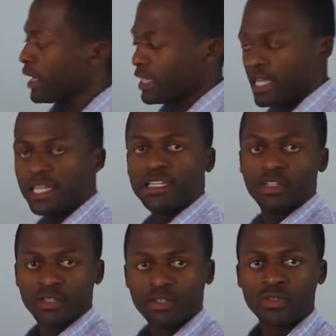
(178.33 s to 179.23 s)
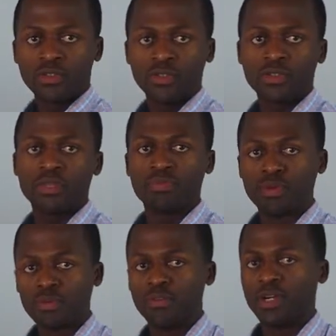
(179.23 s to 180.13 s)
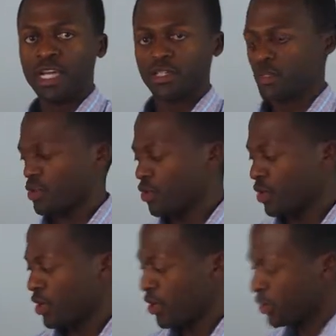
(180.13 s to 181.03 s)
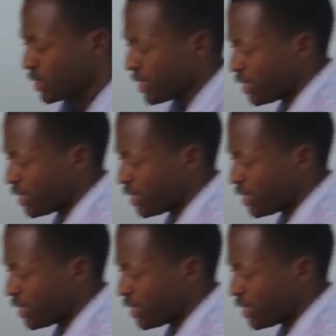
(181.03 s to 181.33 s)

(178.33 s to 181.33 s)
and then you, you improve as you go along